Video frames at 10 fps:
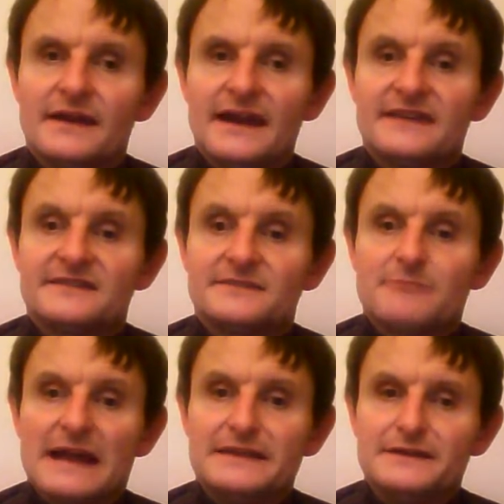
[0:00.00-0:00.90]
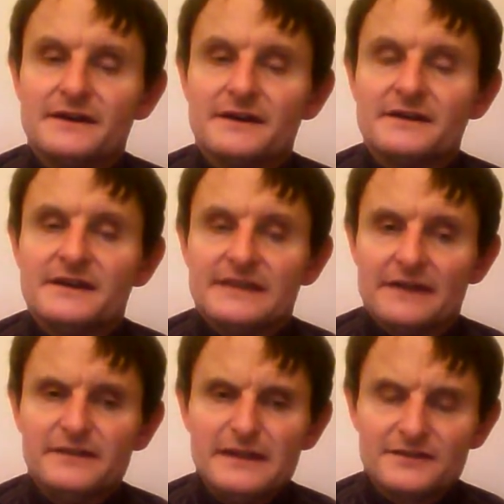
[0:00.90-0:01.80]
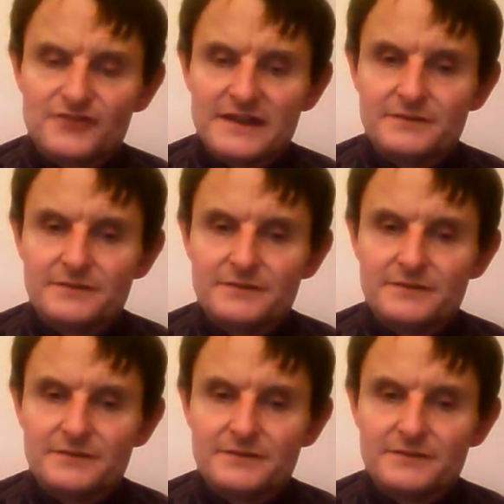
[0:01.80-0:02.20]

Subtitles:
Espagne. Now, isn't it strange?